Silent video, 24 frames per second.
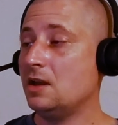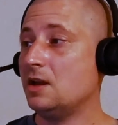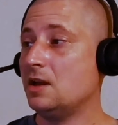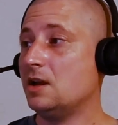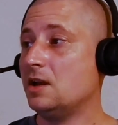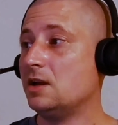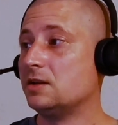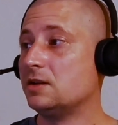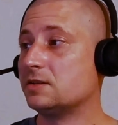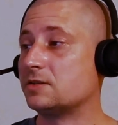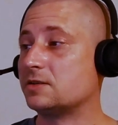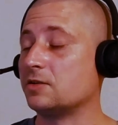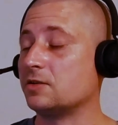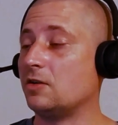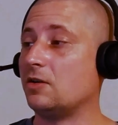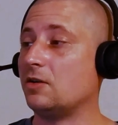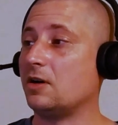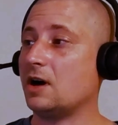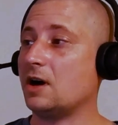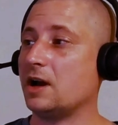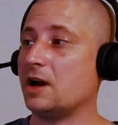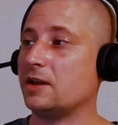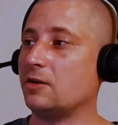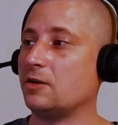So
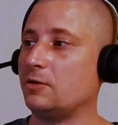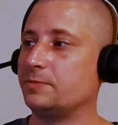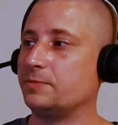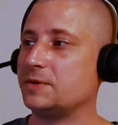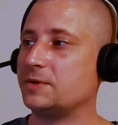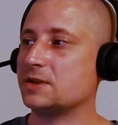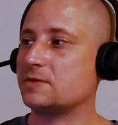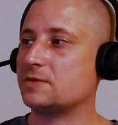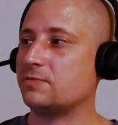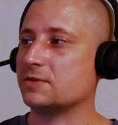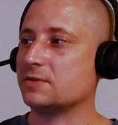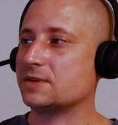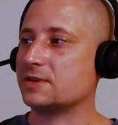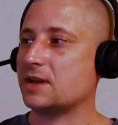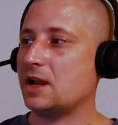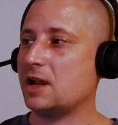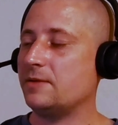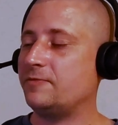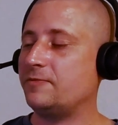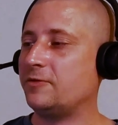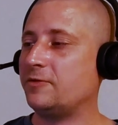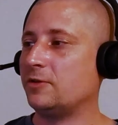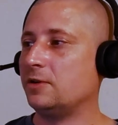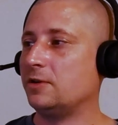I hope this was
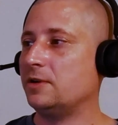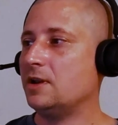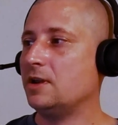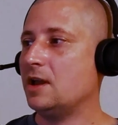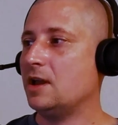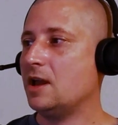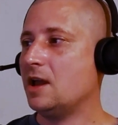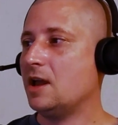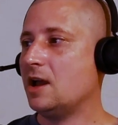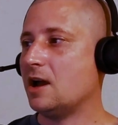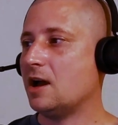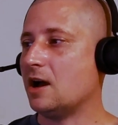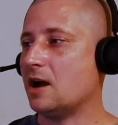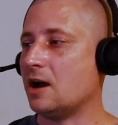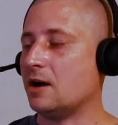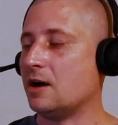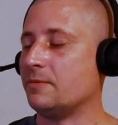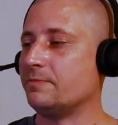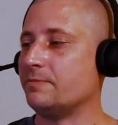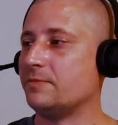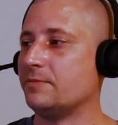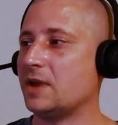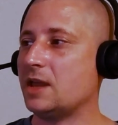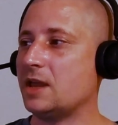helpful.
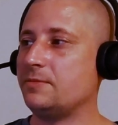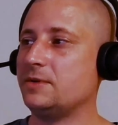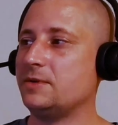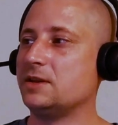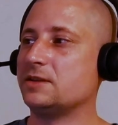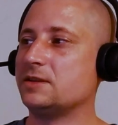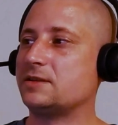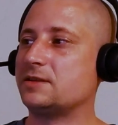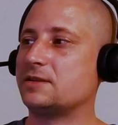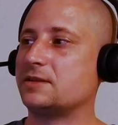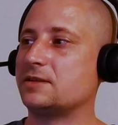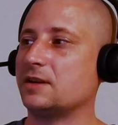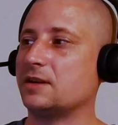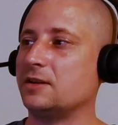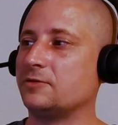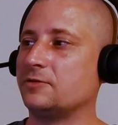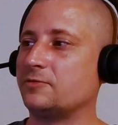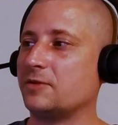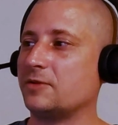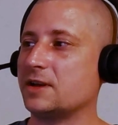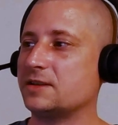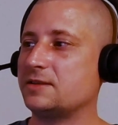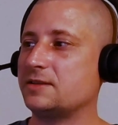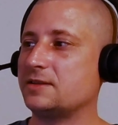Maybe it's
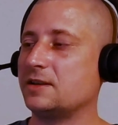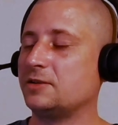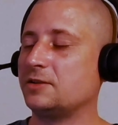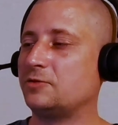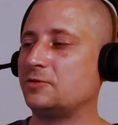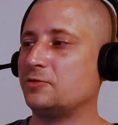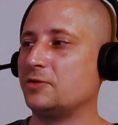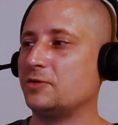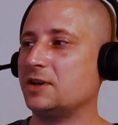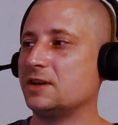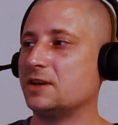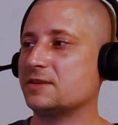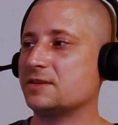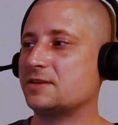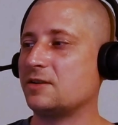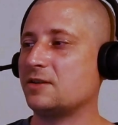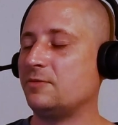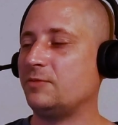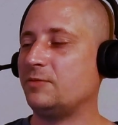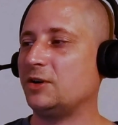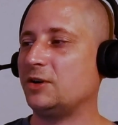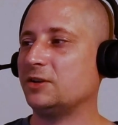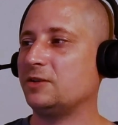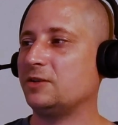interesting to hear
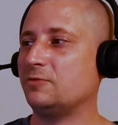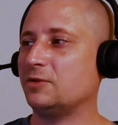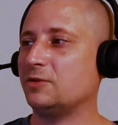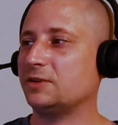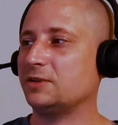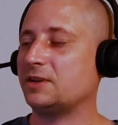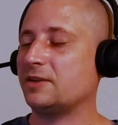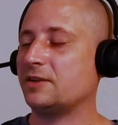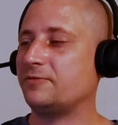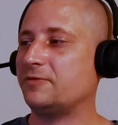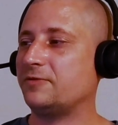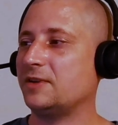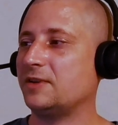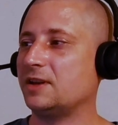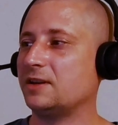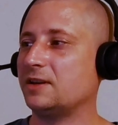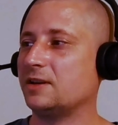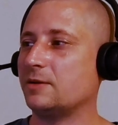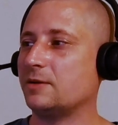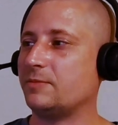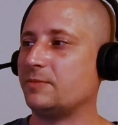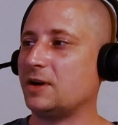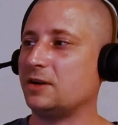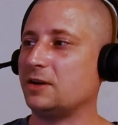somebody what they think
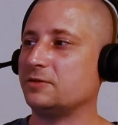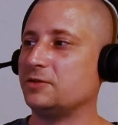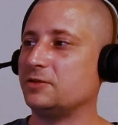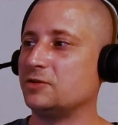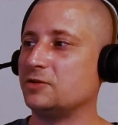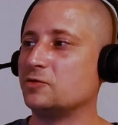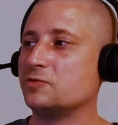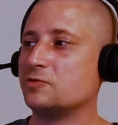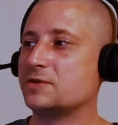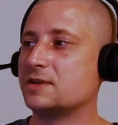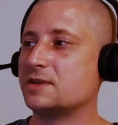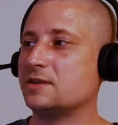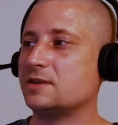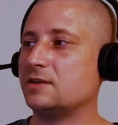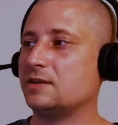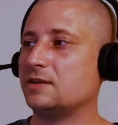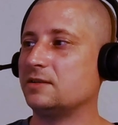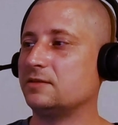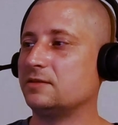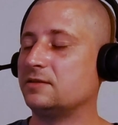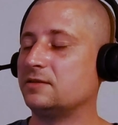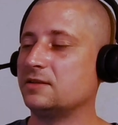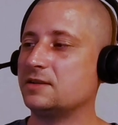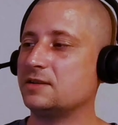about
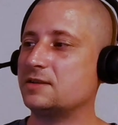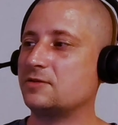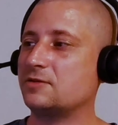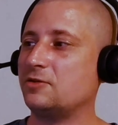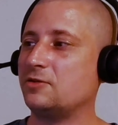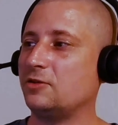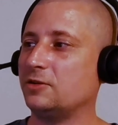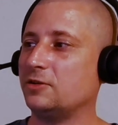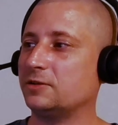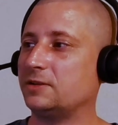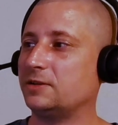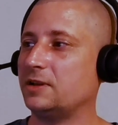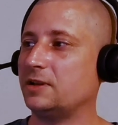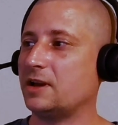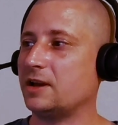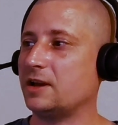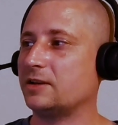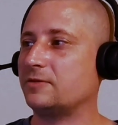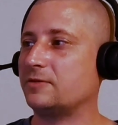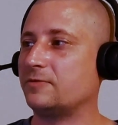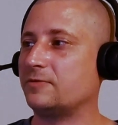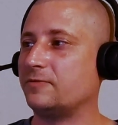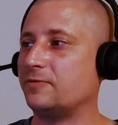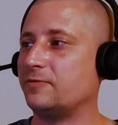using Discord,
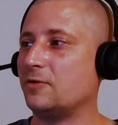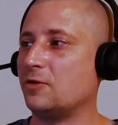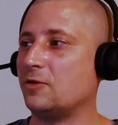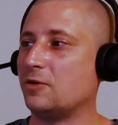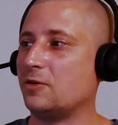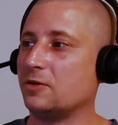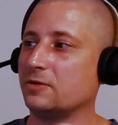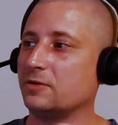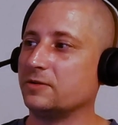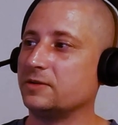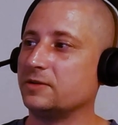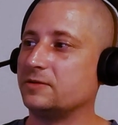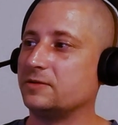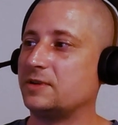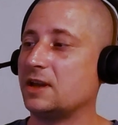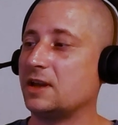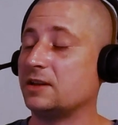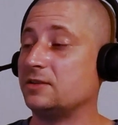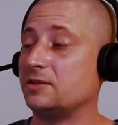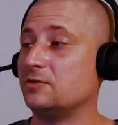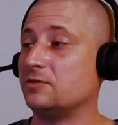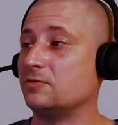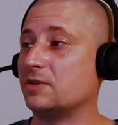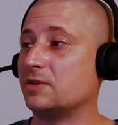like for
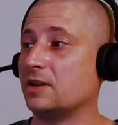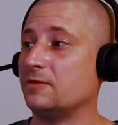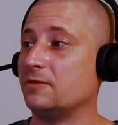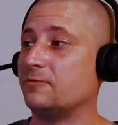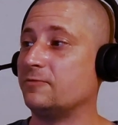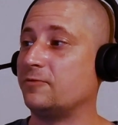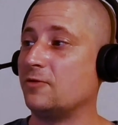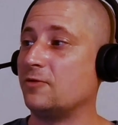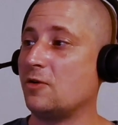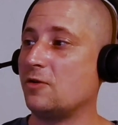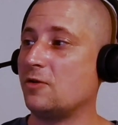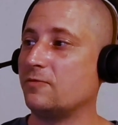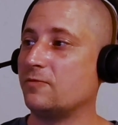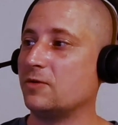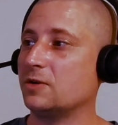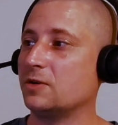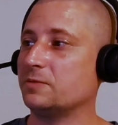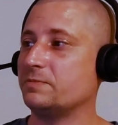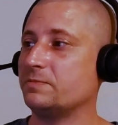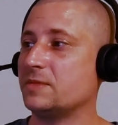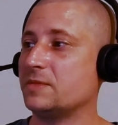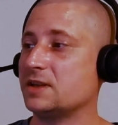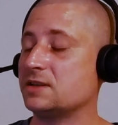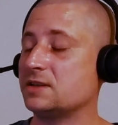that you can
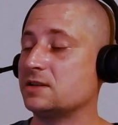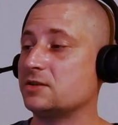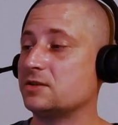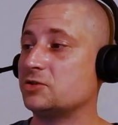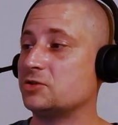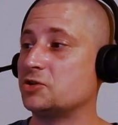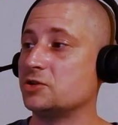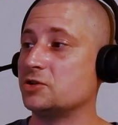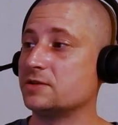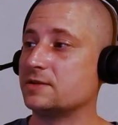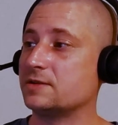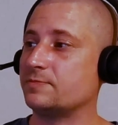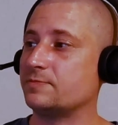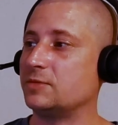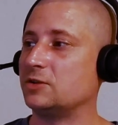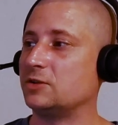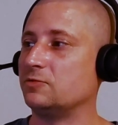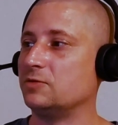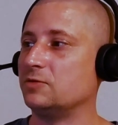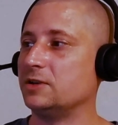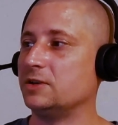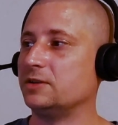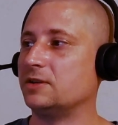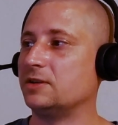forward messages
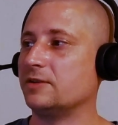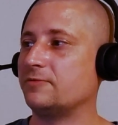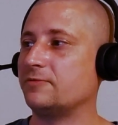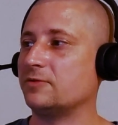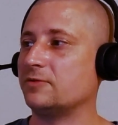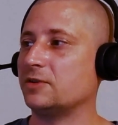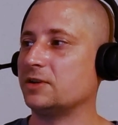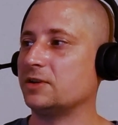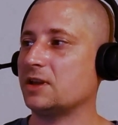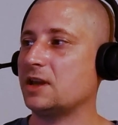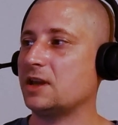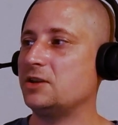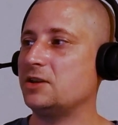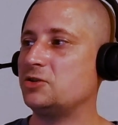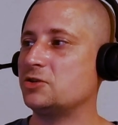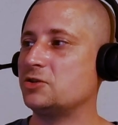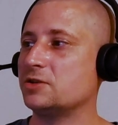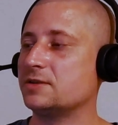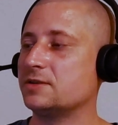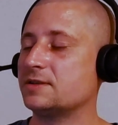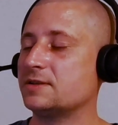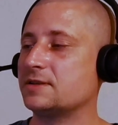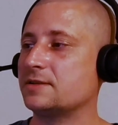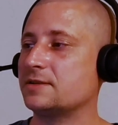between different
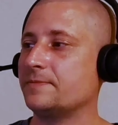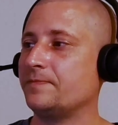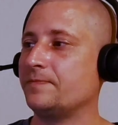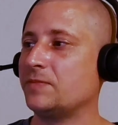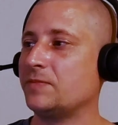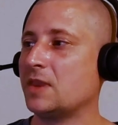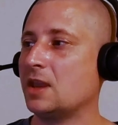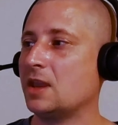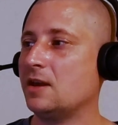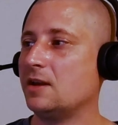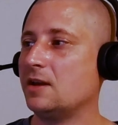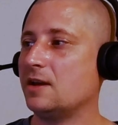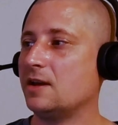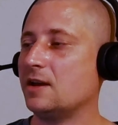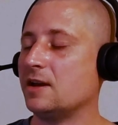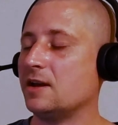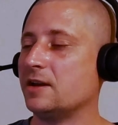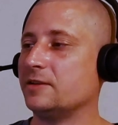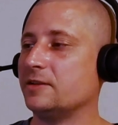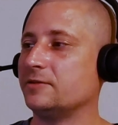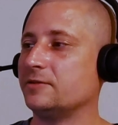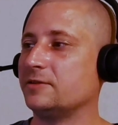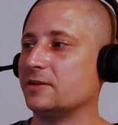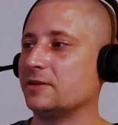agents. And